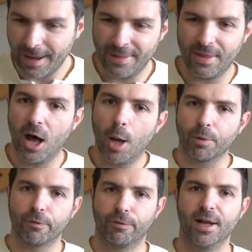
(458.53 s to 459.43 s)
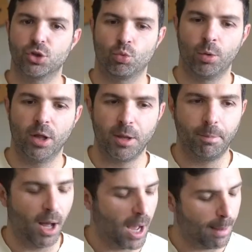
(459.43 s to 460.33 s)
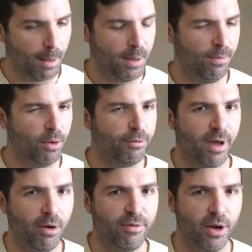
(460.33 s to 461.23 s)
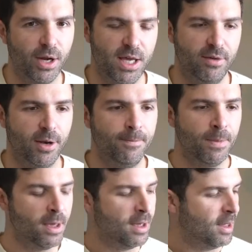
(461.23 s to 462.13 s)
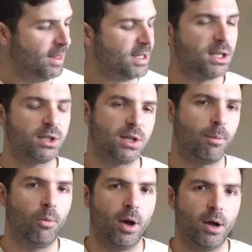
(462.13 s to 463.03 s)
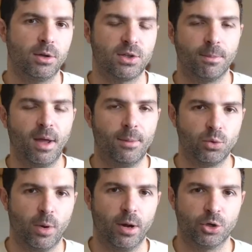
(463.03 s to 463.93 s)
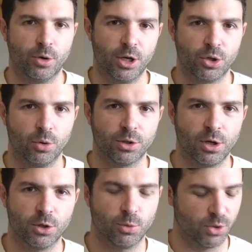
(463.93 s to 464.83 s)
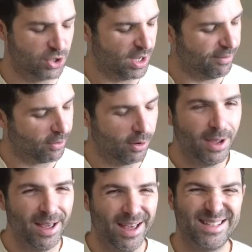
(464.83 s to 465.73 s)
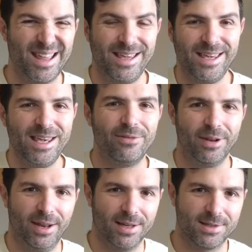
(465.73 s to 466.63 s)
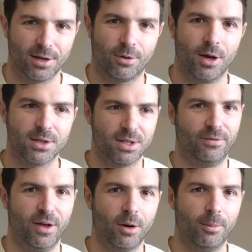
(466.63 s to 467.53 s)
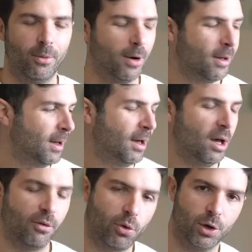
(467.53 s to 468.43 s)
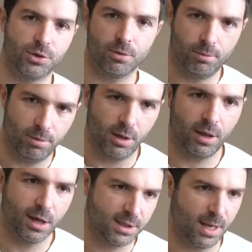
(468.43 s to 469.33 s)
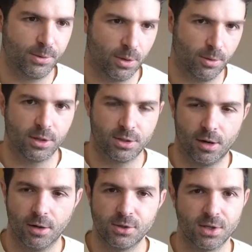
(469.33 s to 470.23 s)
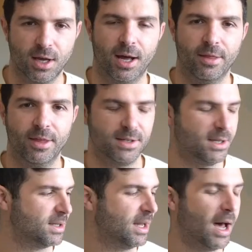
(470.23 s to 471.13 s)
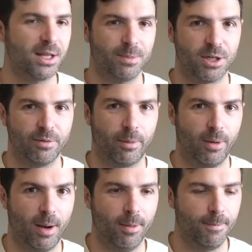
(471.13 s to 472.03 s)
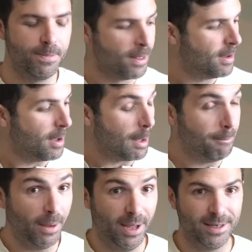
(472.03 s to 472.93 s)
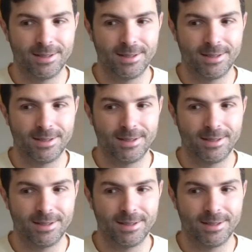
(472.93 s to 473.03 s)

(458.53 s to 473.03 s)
the upper frets really pop. I mean, they're very, very even. This is sometimes where traditional guitars will suffer, is the evenness across the fingerboard. Of course, really exceptional guitars. This is not as much of a problem, but